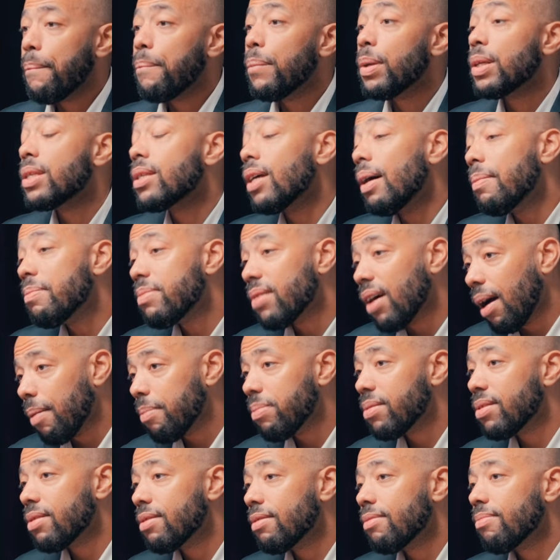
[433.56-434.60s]
But
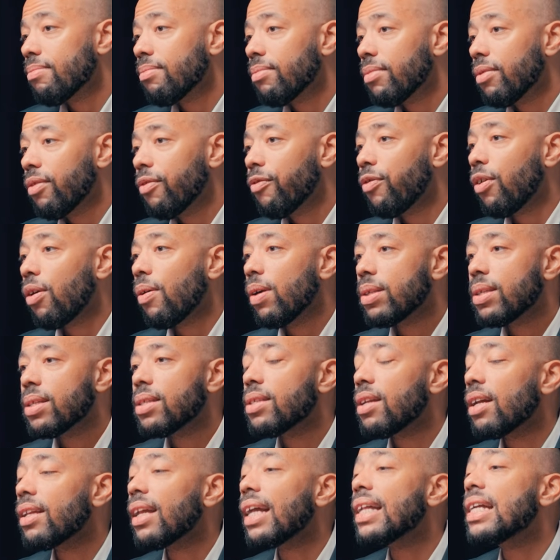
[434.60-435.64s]
sometimes for us
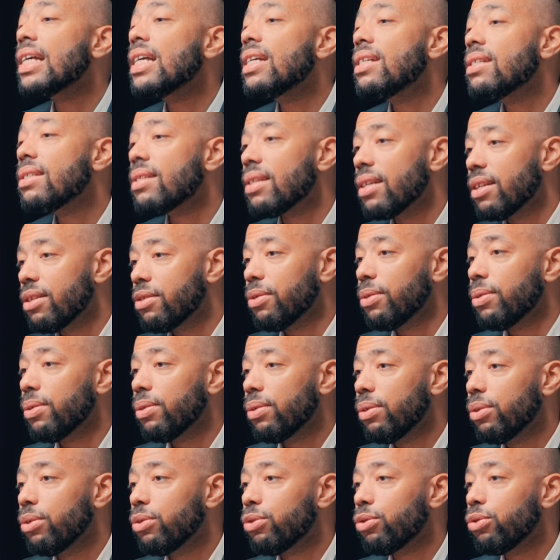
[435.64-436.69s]
it's not that easy
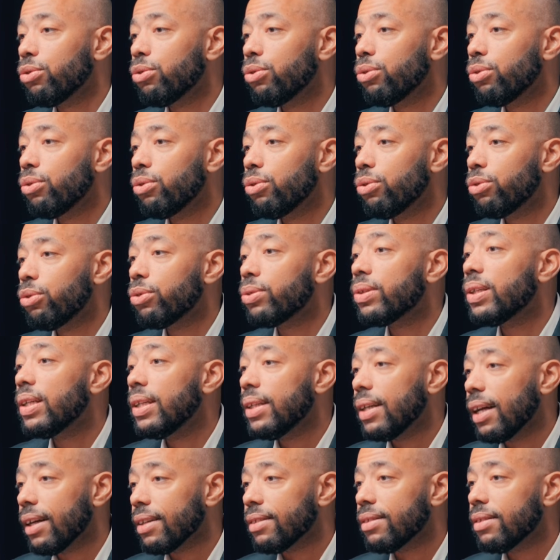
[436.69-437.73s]
to
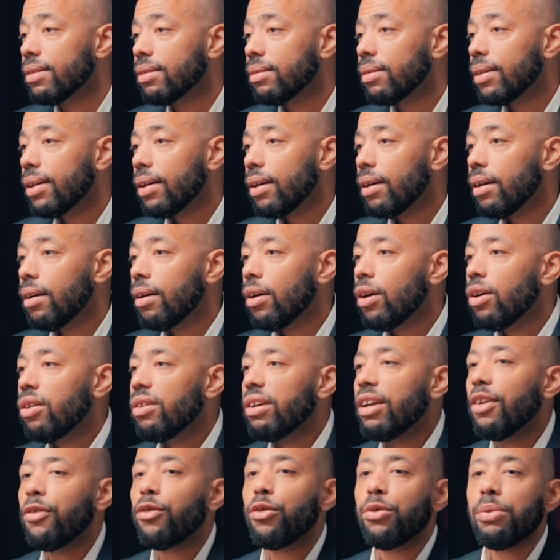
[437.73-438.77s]
see that.
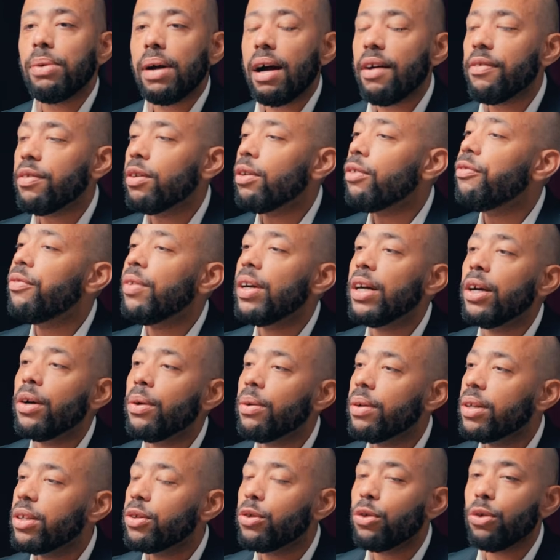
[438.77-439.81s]
If you
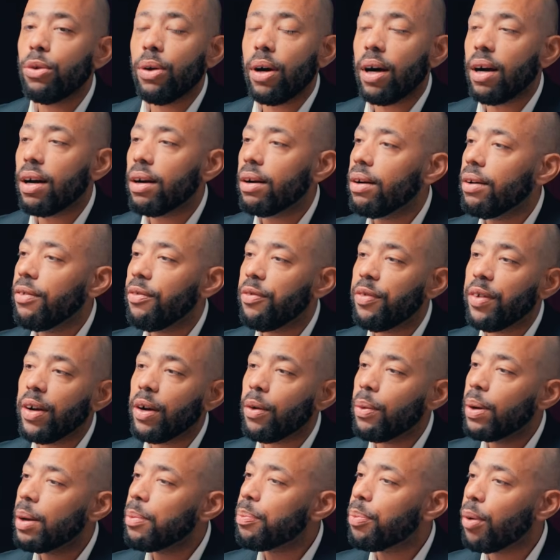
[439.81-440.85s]
are a
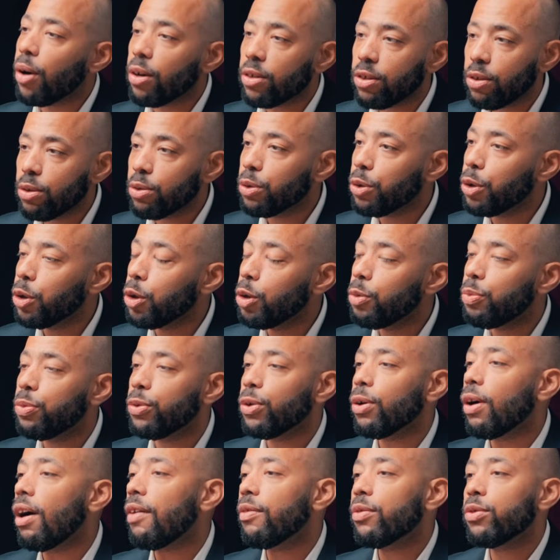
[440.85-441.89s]
very important
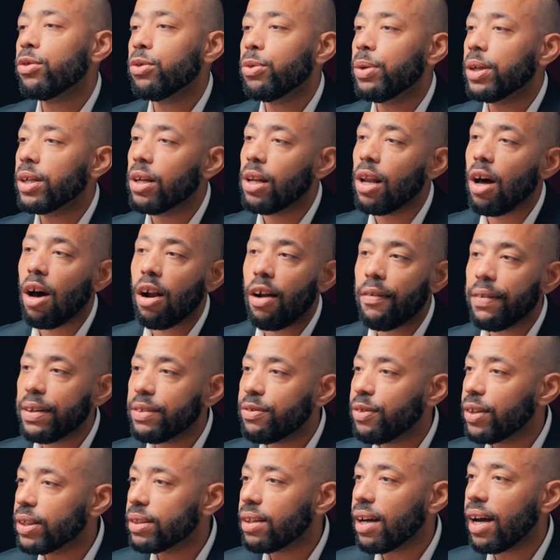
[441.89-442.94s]
group, you are doing a lot of
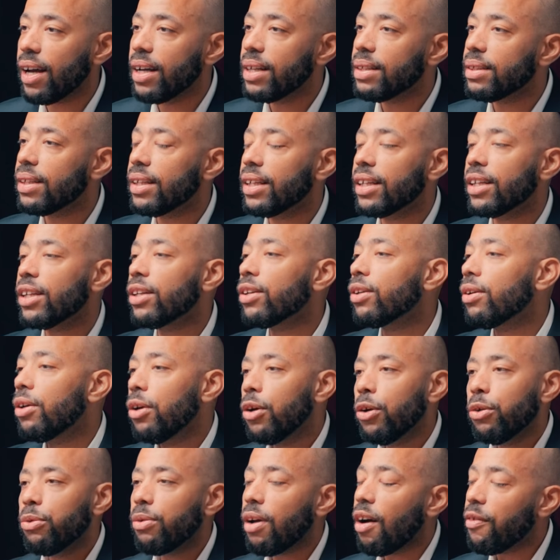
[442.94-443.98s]
advertising,
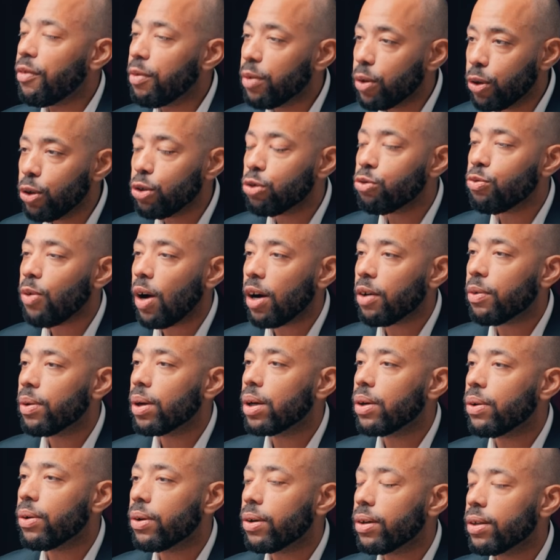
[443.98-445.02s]
you have a good track
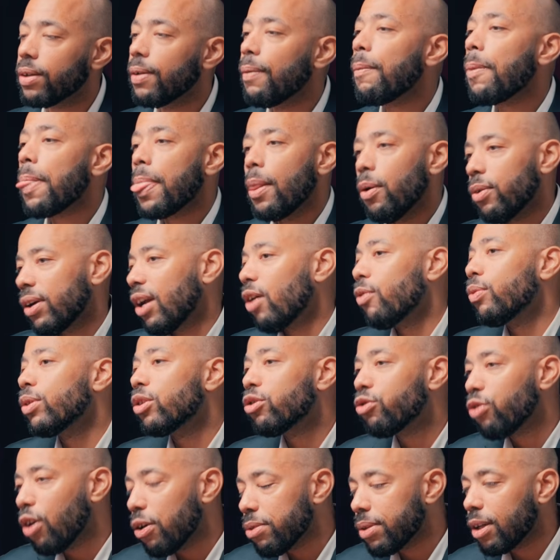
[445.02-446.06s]
record, okay, we
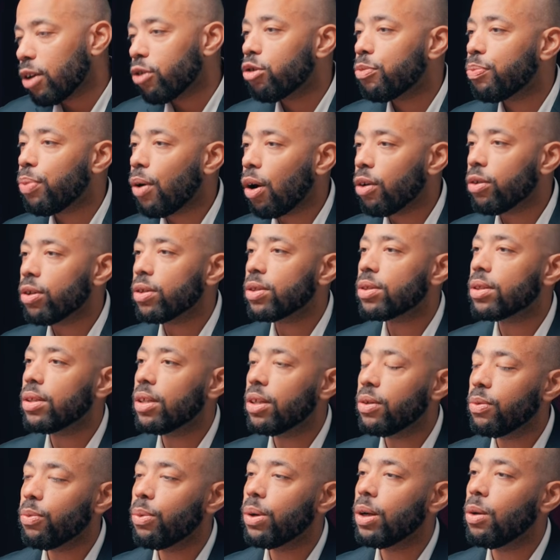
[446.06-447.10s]
trust that your product
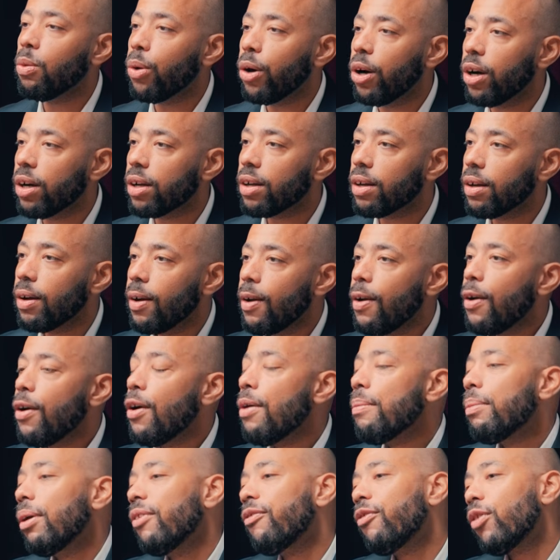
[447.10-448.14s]
will work.
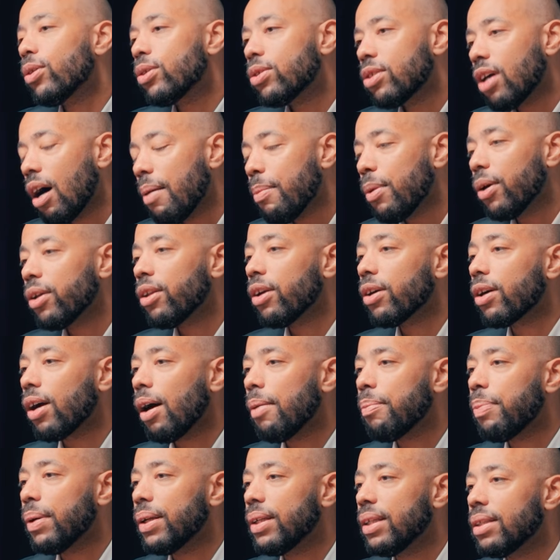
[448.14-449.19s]
But for some other
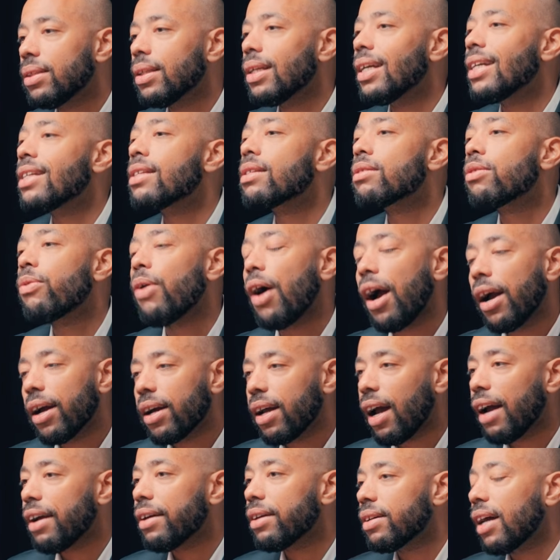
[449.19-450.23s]
companies, it's quite
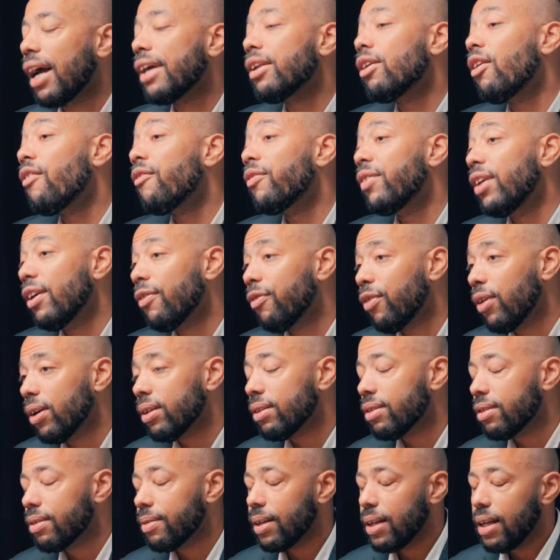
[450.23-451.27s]
kind of
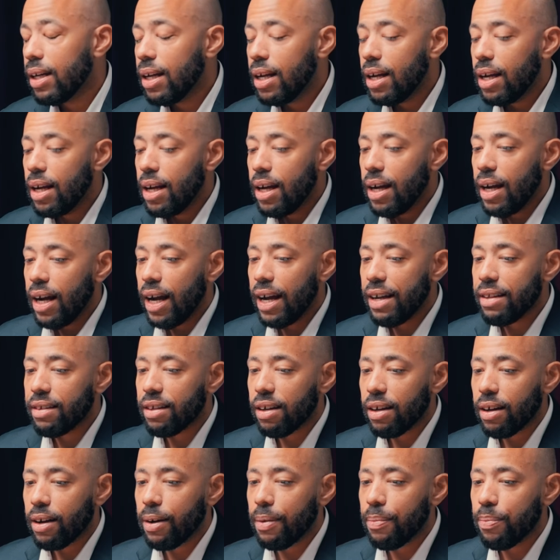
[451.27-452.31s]
different. And
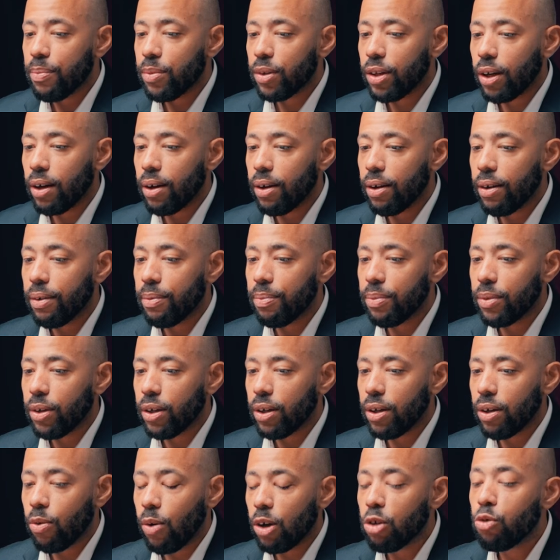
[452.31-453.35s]

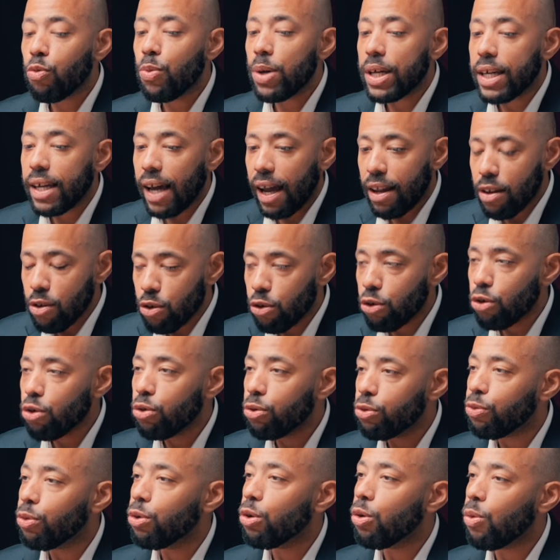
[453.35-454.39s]
what we can
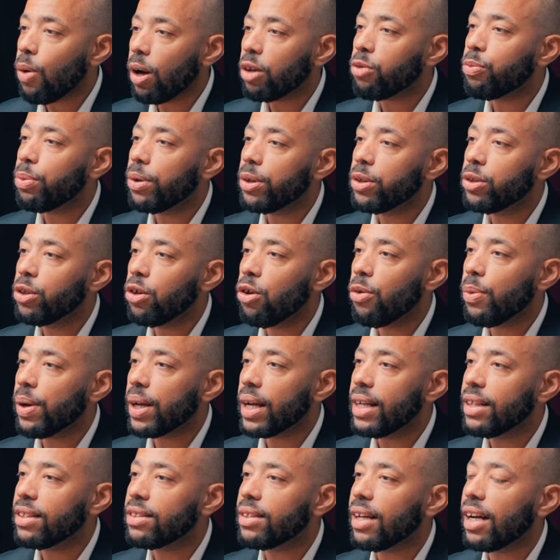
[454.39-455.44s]
do through what we're
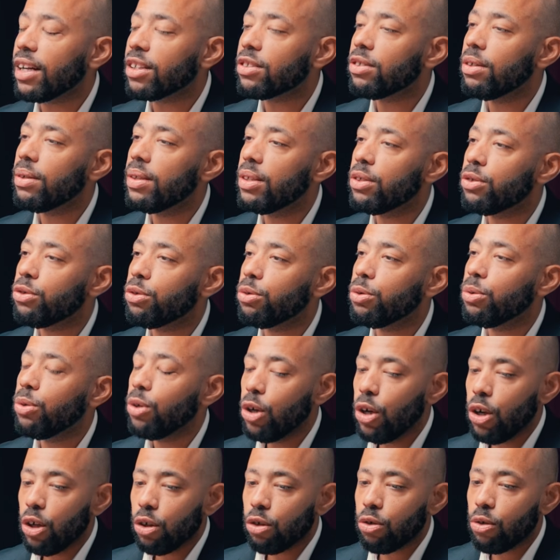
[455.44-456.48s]
doing is actually to
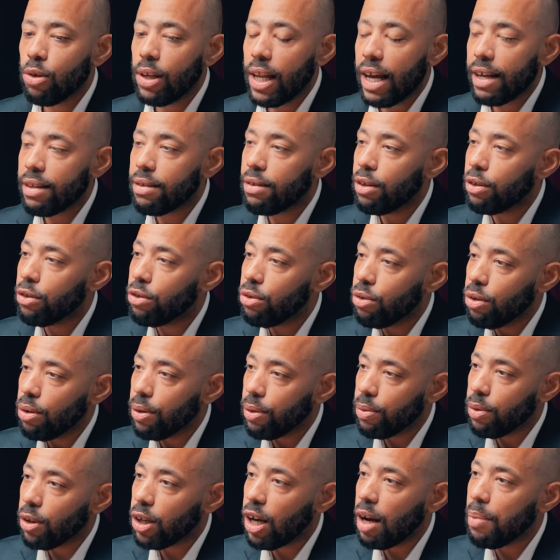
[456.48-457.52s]
let
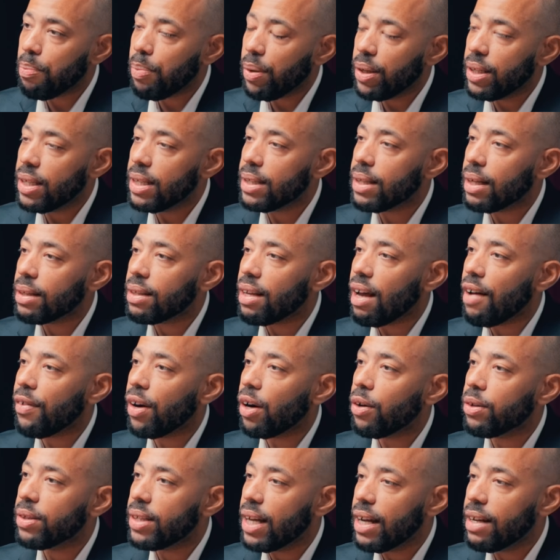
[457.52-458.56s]
the companies that have
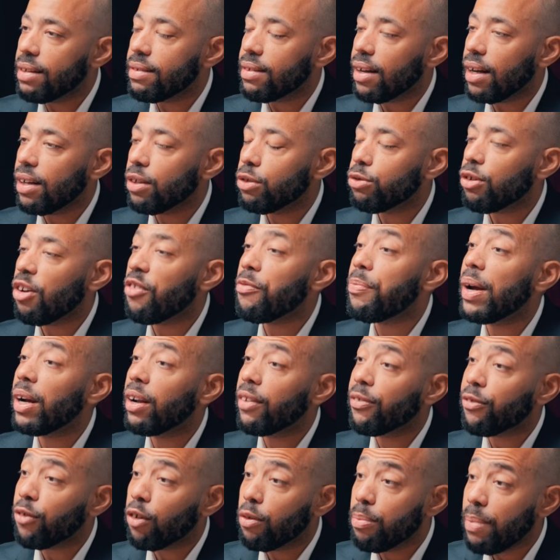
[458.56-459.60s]
our data to have
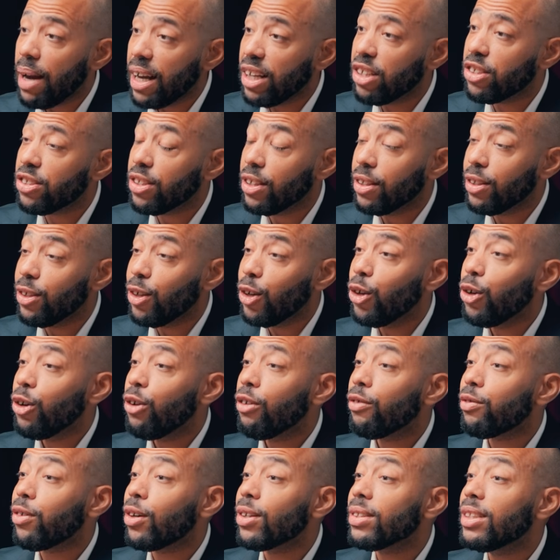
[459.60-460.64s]
better information
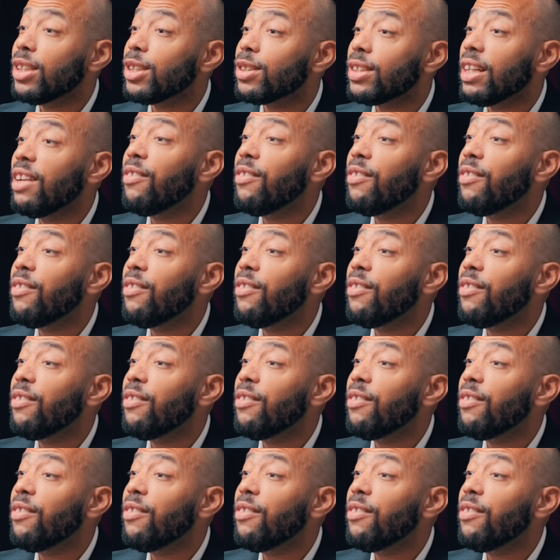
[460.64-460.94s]
for this